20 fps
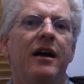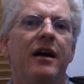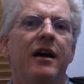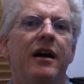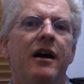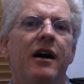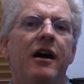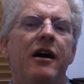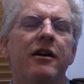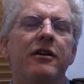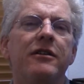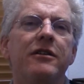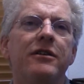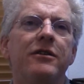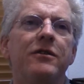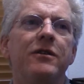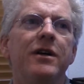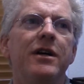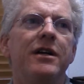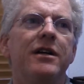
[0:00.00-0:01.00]

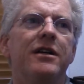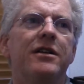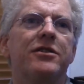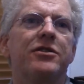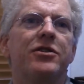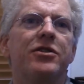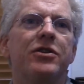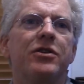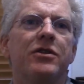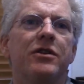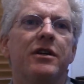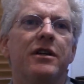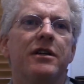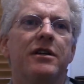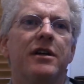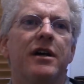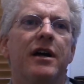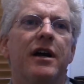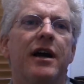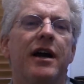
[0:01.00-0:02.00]
Harlow took,
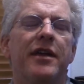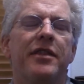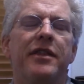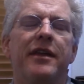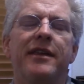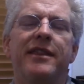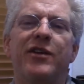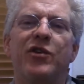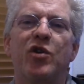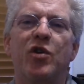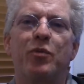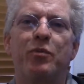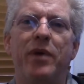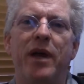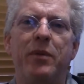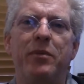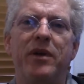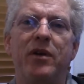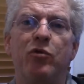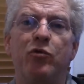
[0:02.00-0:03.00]
I think they were
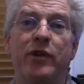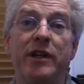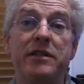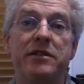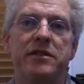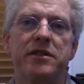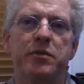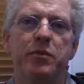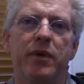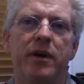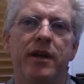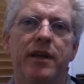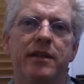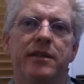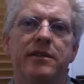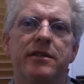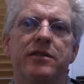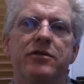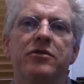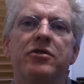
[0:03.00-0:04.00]
baby rhesus
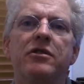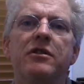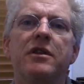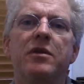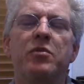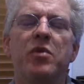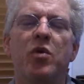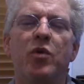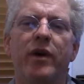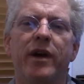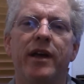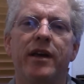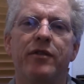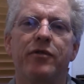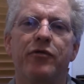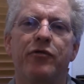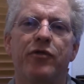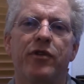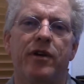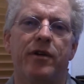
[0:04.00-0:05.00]
monkeys, and took them away
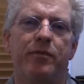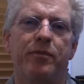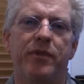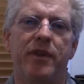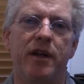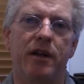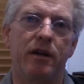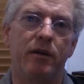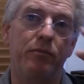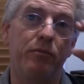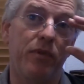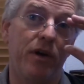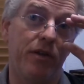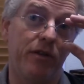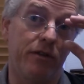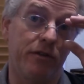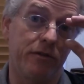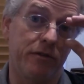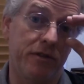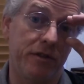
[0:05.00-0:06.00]
from their
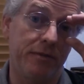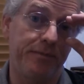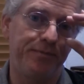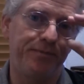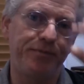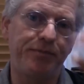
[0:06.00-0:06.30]
mothers,